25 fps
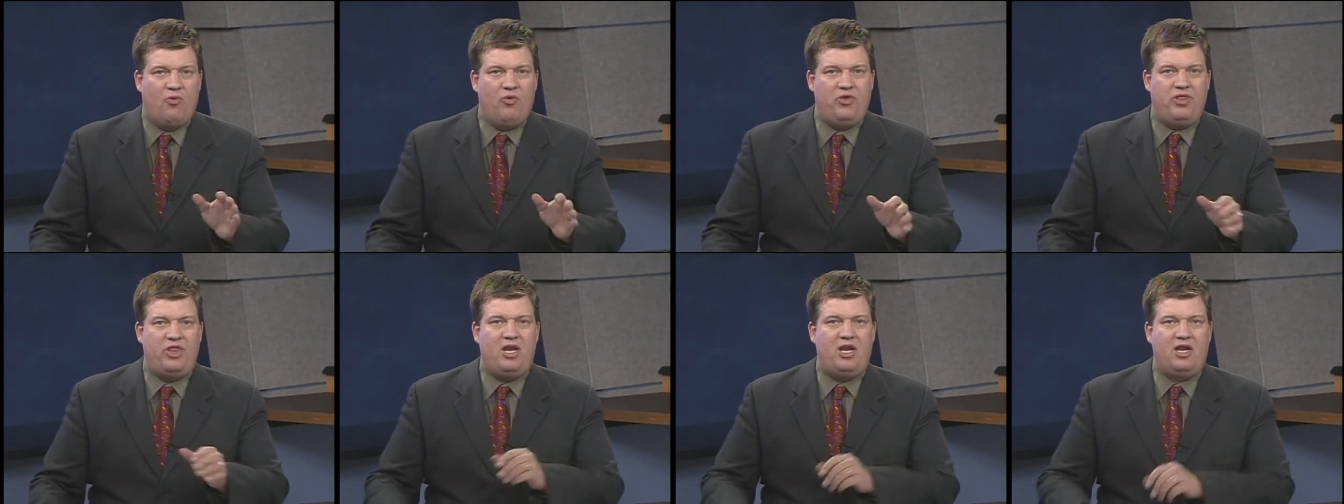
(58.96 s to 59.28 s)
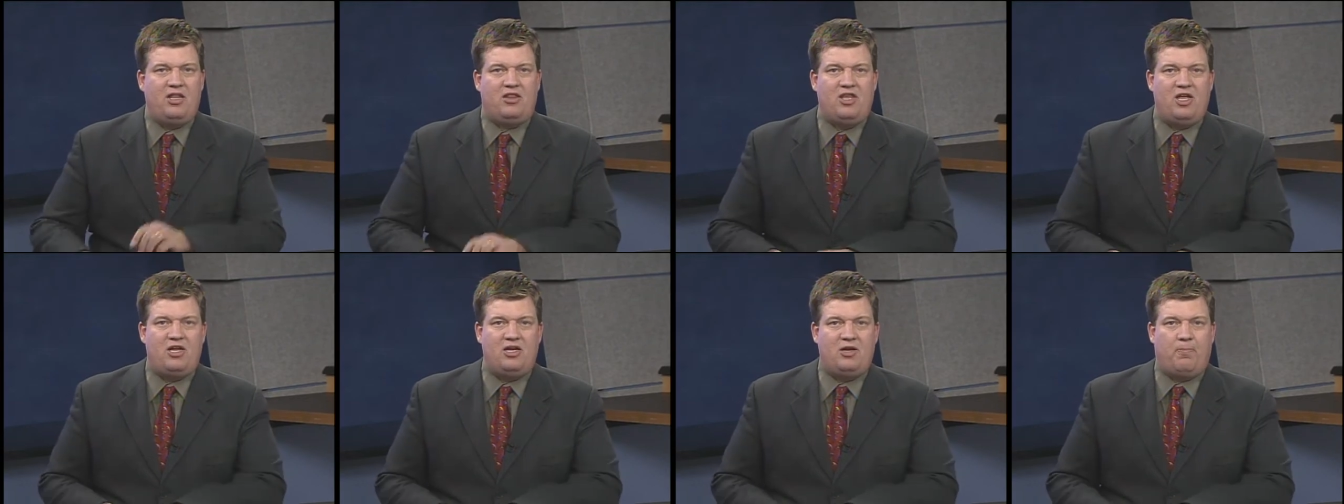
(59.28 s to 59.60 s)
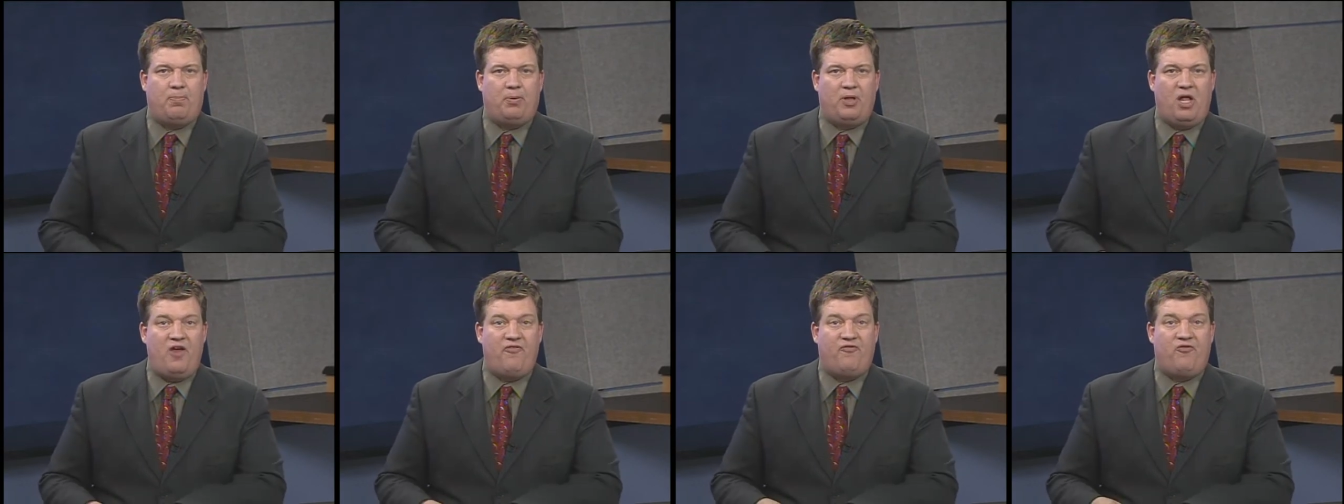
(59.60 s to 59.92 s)
with anything to
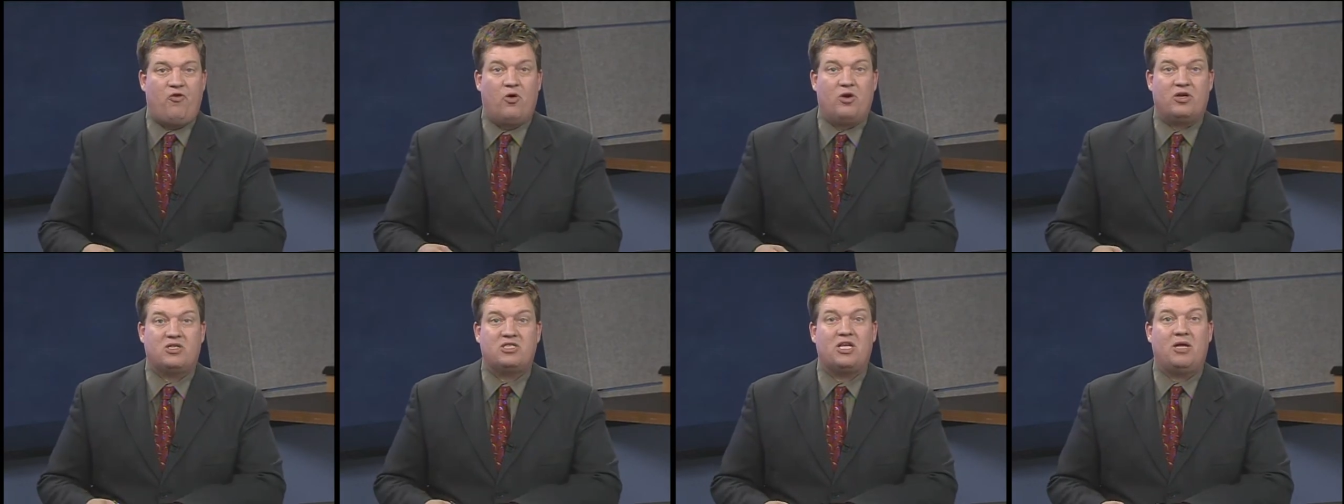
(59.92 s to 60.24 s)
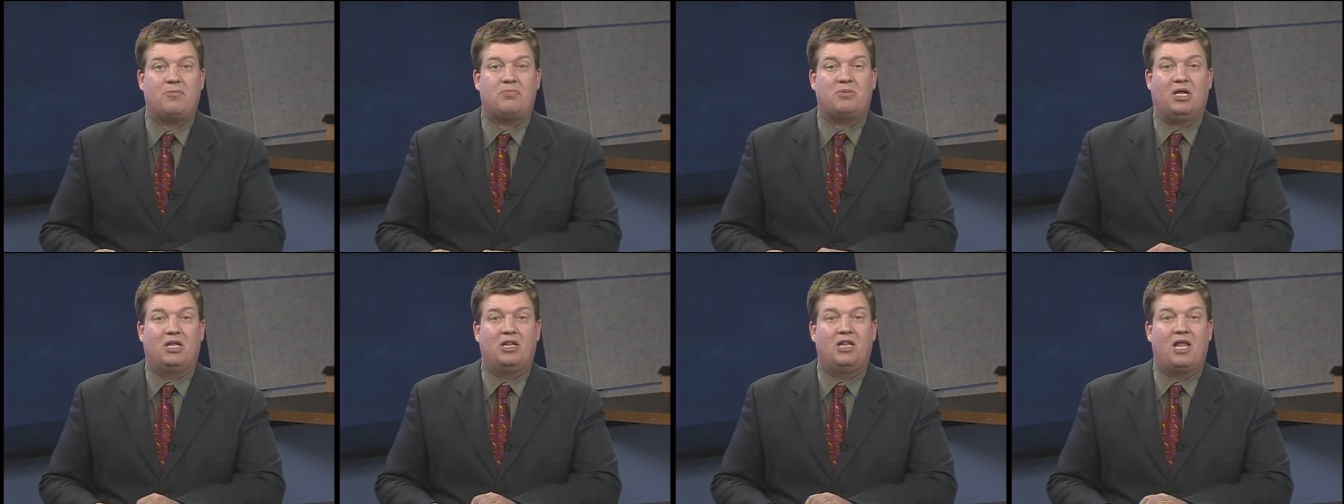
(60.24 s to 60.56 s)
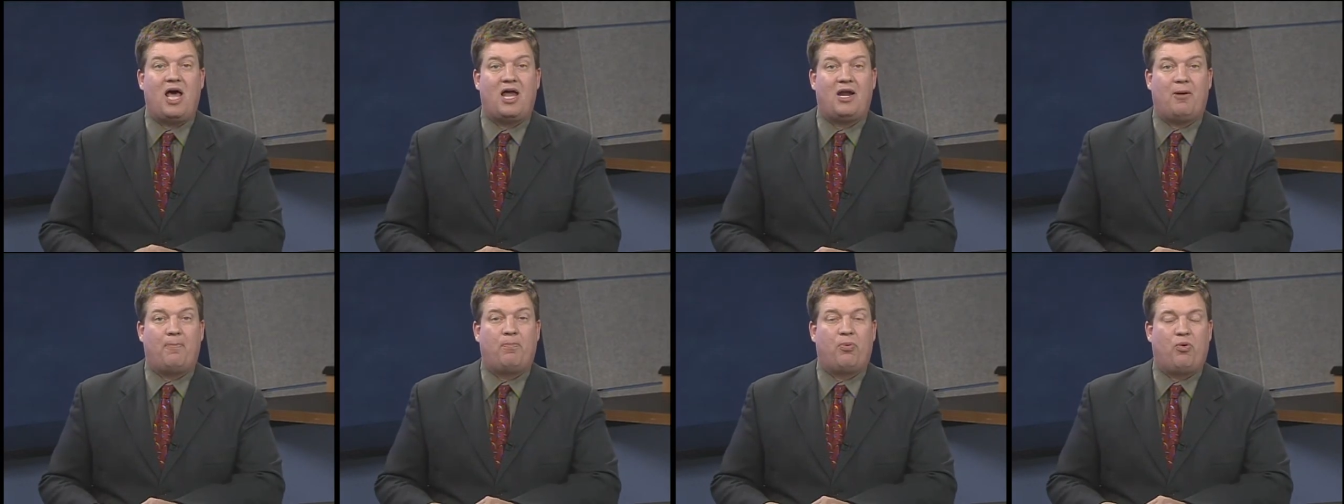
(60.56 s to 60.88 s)
play for except a
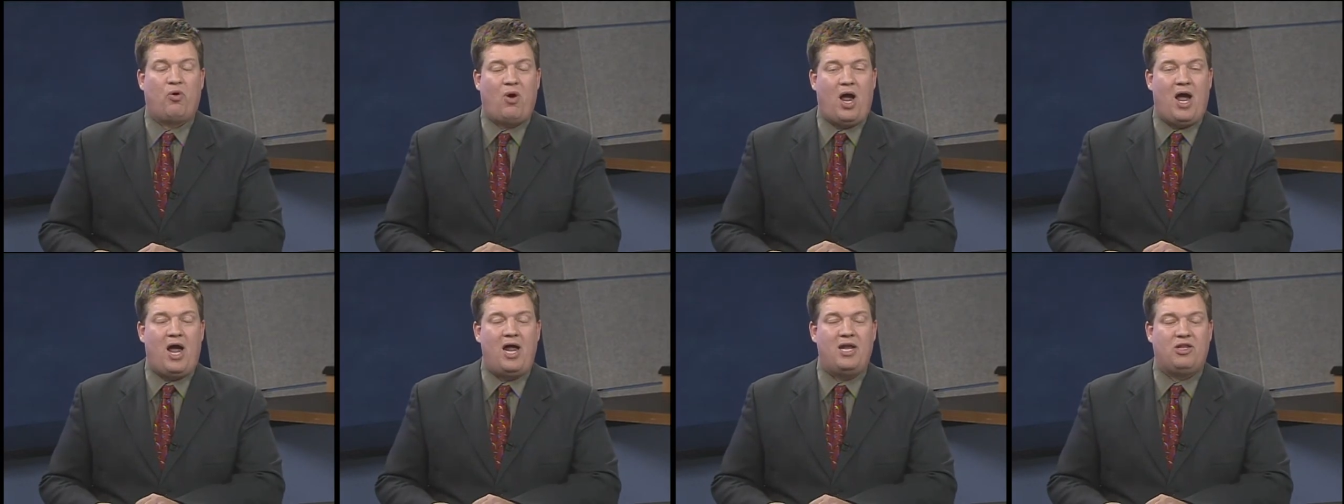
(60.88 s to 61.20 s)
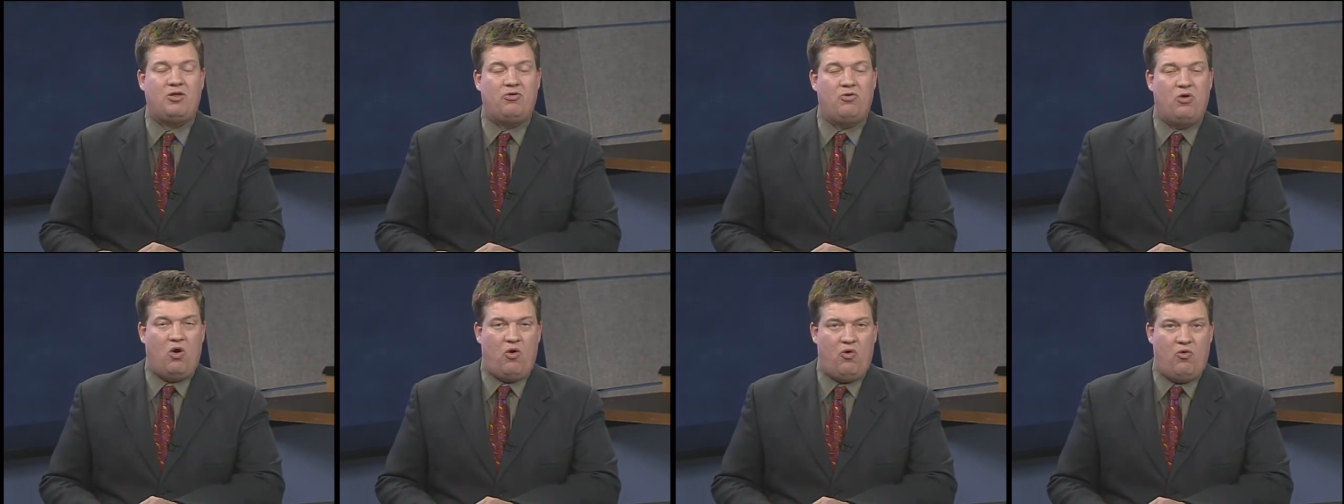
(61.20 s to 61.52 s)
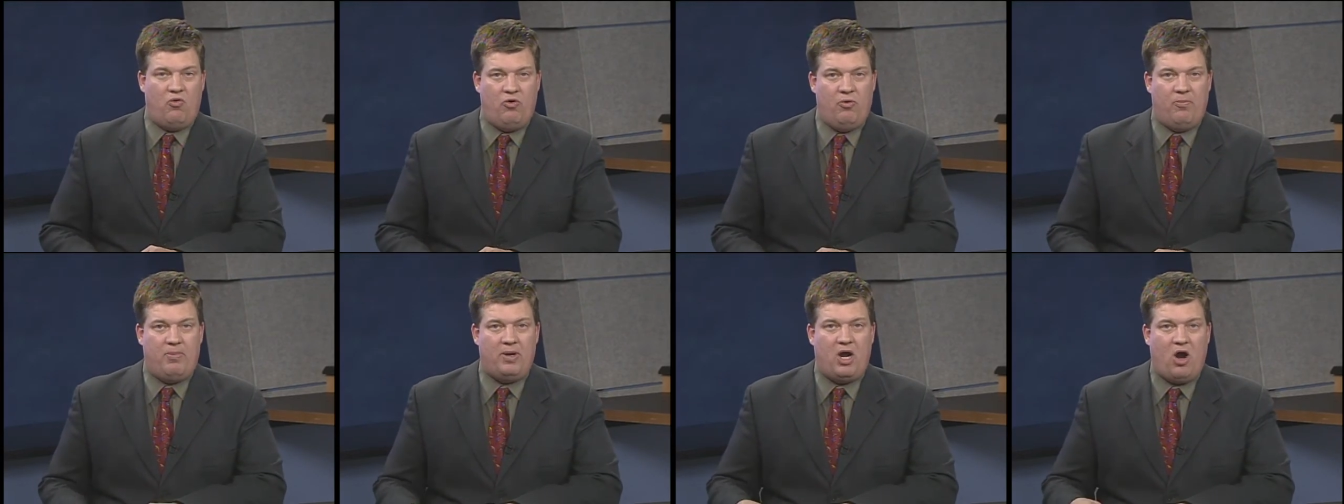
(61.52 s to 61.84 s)
lot of pride. You know
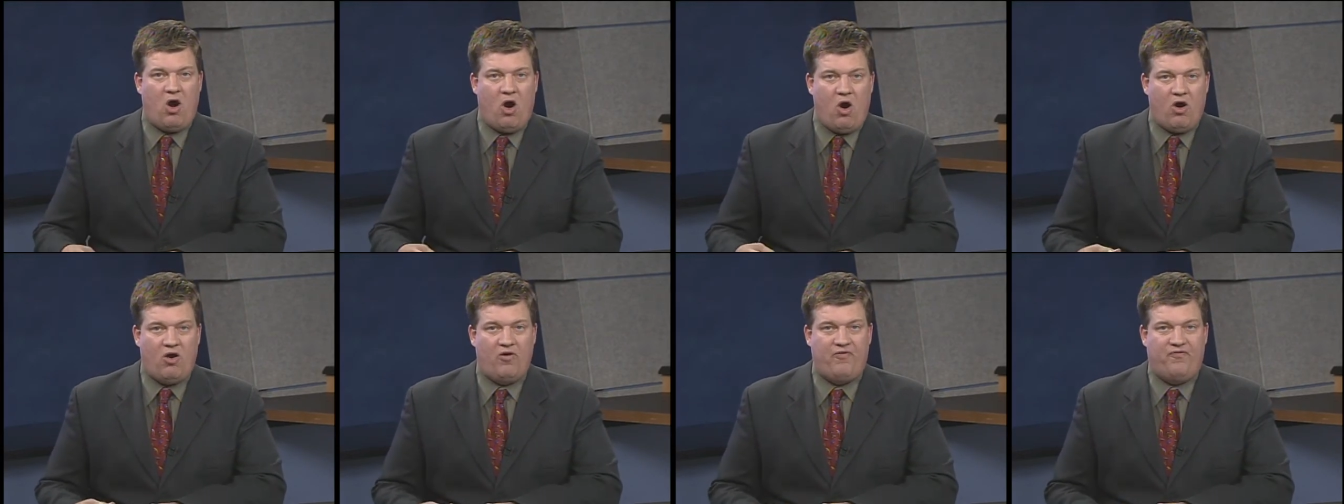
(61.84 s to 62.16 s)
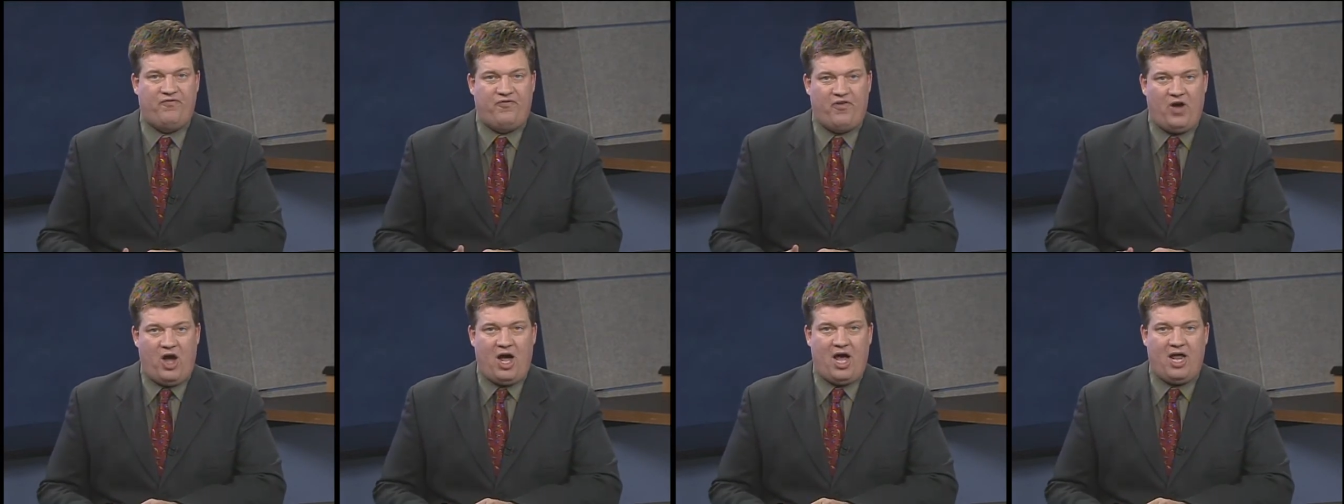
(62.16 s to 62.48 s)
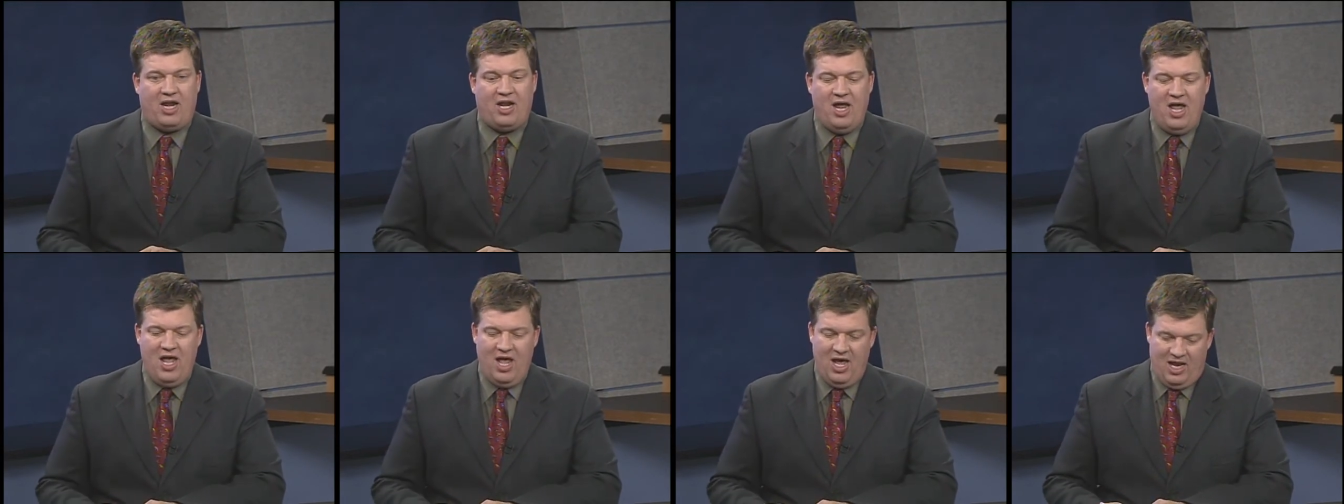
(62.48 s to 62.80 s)
it will be hard
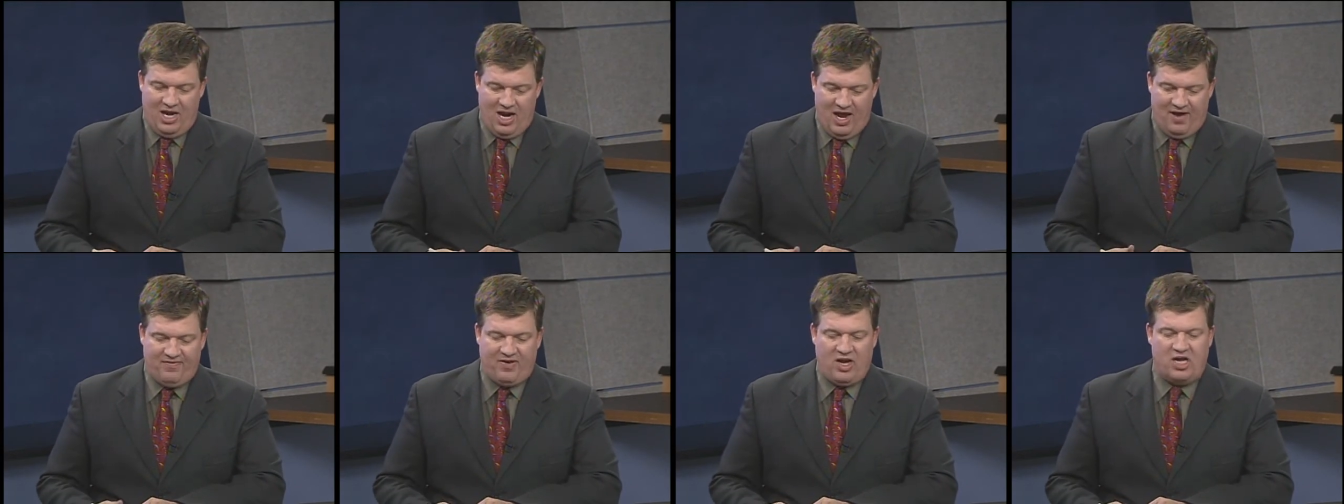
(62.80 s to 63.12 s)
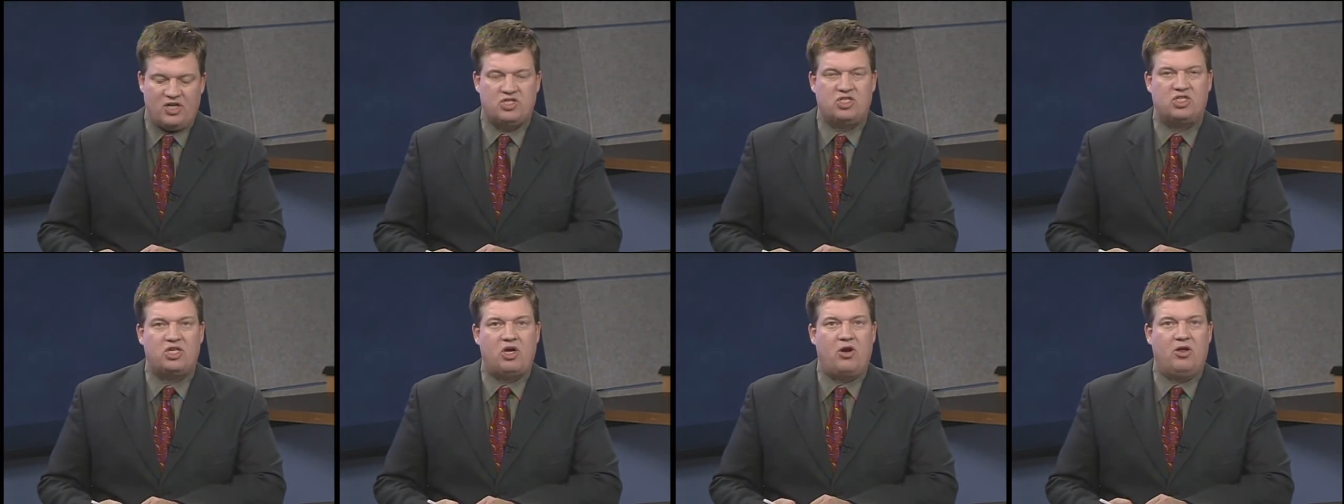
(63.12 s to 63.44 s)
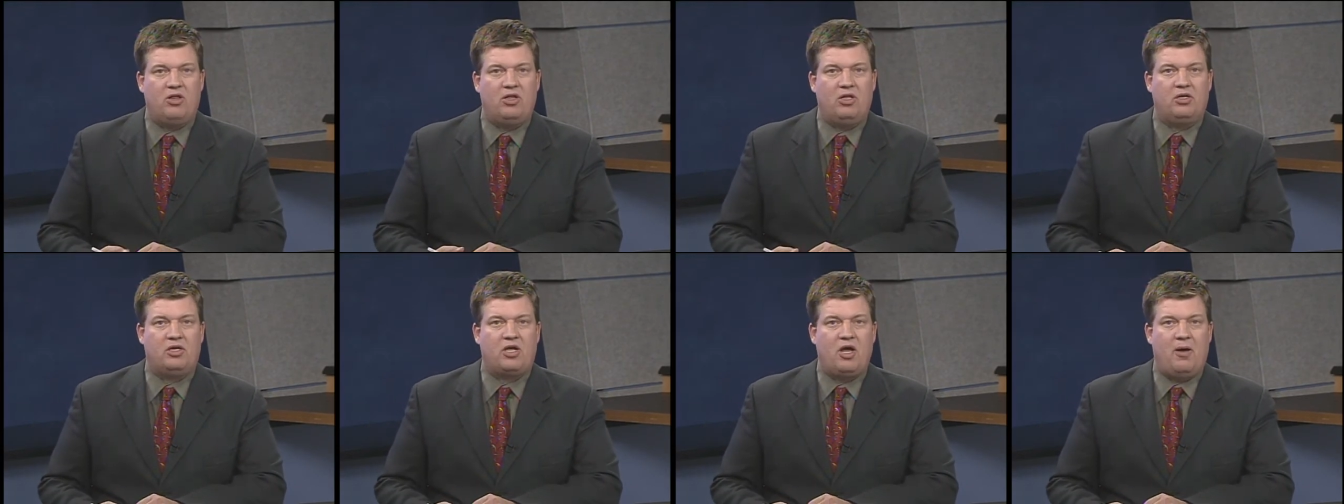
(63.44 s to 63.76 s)
fought, and I've got
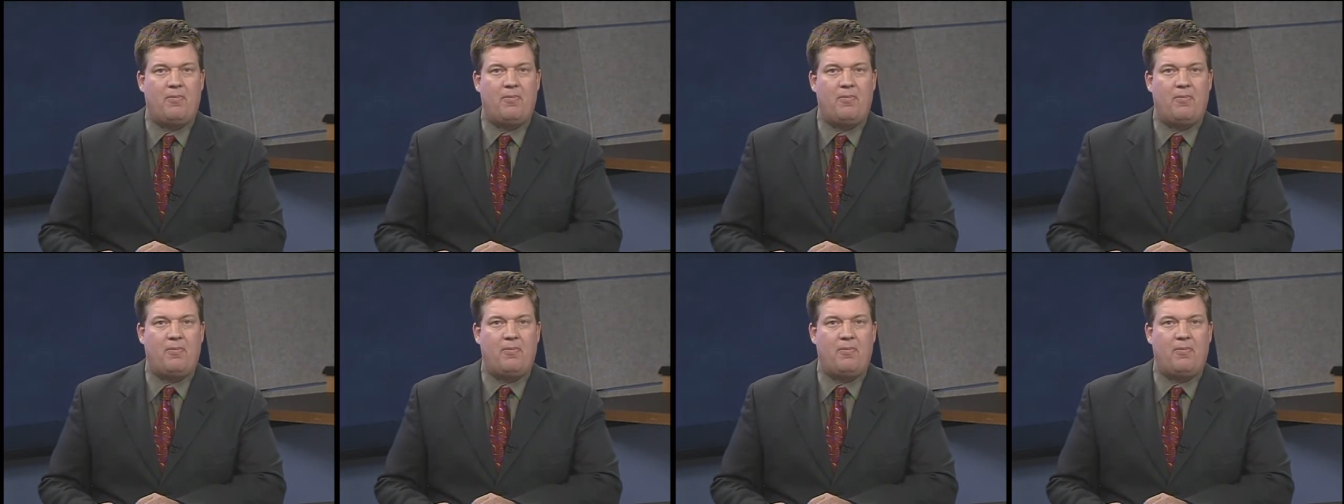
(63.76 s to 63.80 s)
Sharyland